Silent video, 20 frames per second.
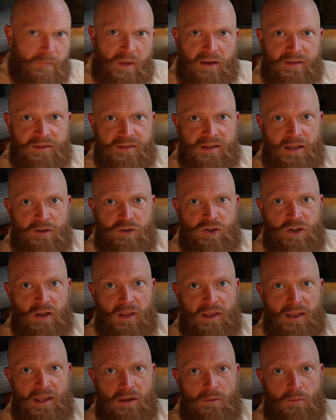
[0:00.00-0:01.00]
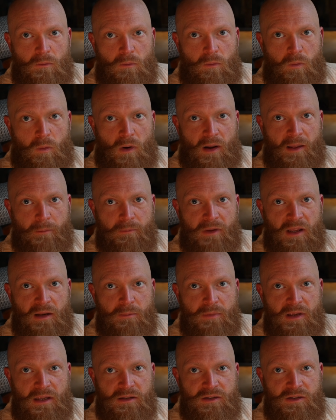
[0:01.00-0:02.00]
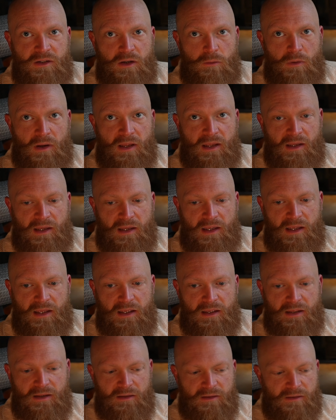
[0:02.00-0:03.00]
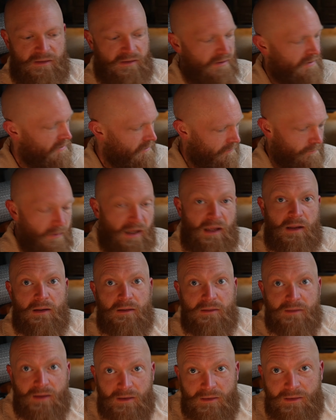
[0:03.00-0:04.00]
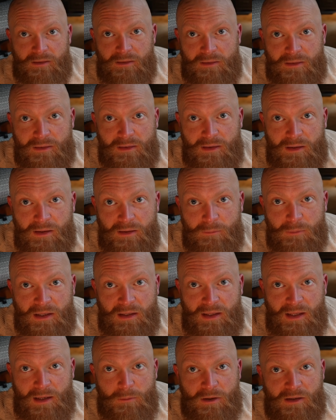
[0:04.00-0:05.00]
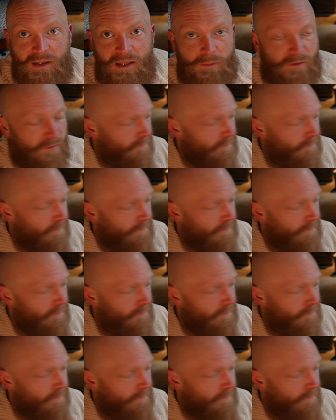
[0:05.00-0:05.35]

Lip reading: essentially what I'm going to be doing is, man, it's like the thing, my camera keeps